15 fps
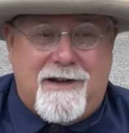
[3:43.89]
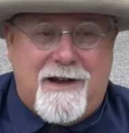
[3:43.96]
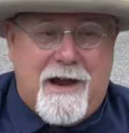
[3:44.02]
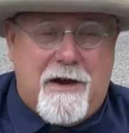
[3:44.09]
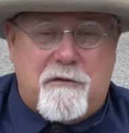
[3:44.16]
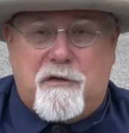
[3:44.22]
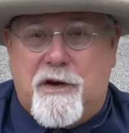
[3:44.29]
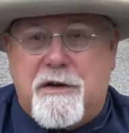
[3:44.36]

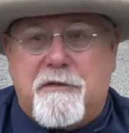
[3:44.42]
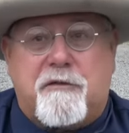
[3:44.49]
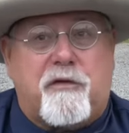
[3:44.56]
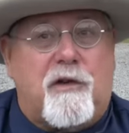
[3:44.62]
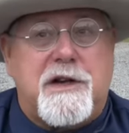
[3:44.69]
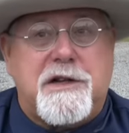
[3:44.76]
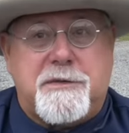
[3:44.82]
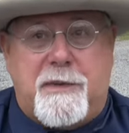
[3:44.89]
every
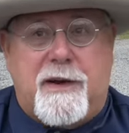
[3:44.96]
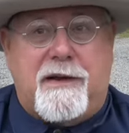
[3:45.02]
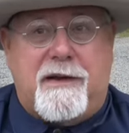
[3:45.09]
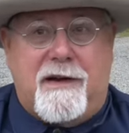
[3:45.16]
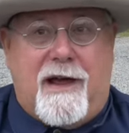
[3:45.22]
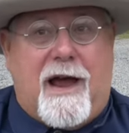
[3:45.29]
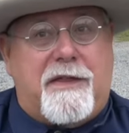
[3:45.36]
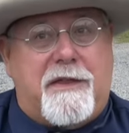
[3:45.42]
infringement
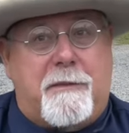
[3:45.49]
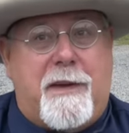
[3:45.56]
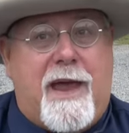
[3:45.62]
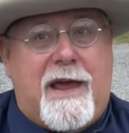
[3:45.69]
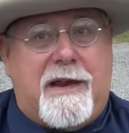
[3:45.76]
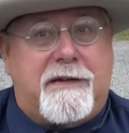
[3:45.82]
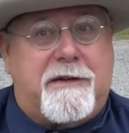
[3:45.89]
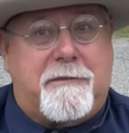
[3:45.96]
on the
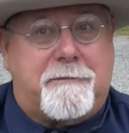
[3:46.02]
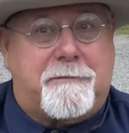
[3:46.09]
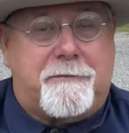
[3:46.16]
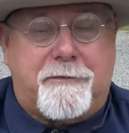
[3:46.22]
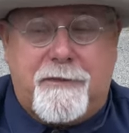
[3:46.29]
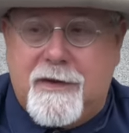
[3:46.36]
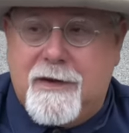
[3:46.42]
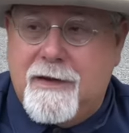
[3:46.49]
patent,
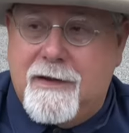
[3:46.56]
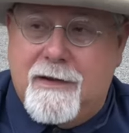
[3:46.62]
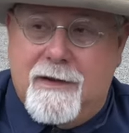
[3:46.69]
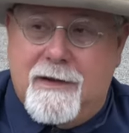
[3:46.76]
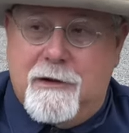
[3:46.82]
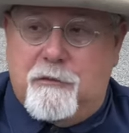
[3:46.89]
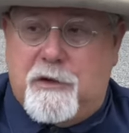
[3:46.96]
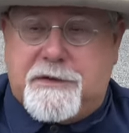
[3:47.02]

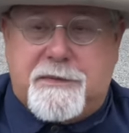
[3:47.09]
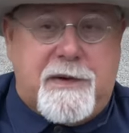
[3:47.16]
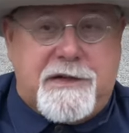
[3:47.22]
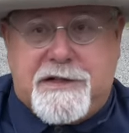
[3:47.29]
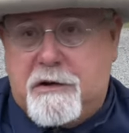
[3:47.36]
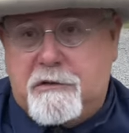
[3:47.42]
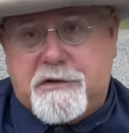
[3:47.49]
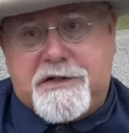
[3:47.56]
which
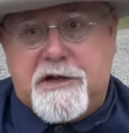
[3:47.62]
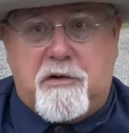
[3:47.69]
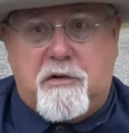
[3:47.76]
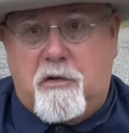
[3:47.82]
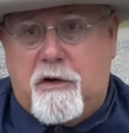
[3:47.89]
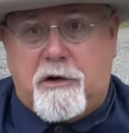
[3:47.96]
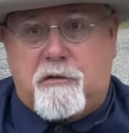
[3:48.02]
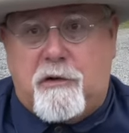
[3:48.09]
means he was in
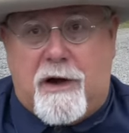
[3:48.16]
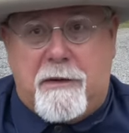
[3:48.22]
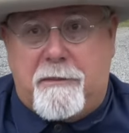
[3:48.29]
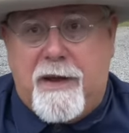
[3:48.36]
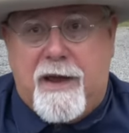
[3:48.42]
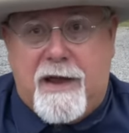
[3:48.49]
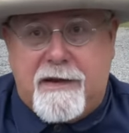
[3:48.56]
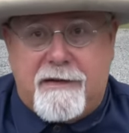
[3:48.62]
court quite a
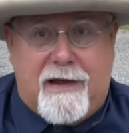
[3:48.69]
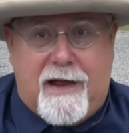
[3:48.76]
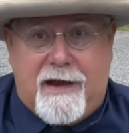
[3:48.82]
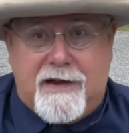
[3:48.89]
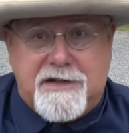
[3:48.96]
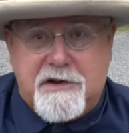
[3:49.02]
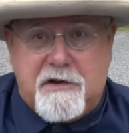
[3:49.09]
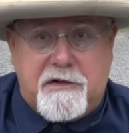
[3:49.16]
bit
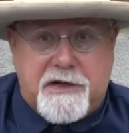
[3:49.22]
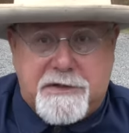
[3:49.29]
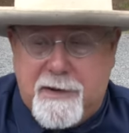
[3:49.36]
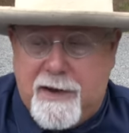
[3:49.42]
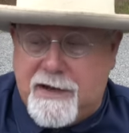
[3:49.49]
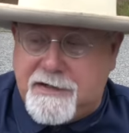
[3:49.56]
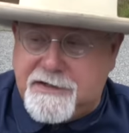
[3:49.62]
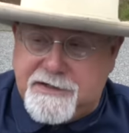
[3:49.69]
at his own
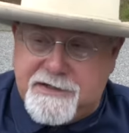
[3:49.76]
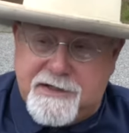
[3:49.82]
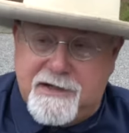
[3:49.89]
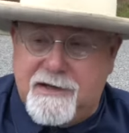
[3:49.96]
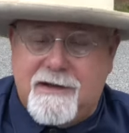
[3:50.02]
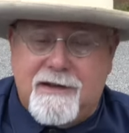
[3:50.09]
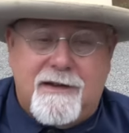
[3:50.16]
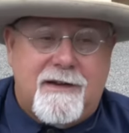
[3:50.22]

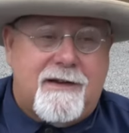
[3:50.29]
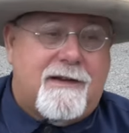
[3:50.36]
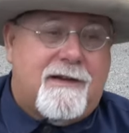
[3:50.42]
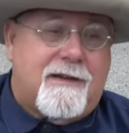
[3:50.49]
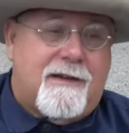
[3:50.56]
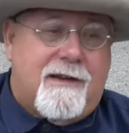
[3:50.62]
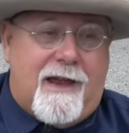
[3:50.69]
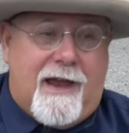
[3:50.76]

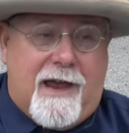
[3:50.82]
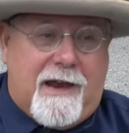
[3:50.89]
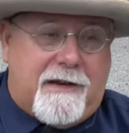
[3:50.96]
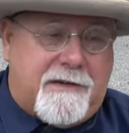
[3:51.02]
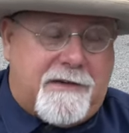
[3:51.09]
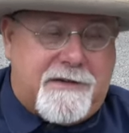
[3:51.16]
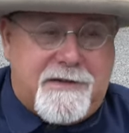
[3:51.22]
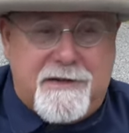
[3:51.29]
expense.
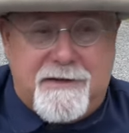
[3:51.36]
And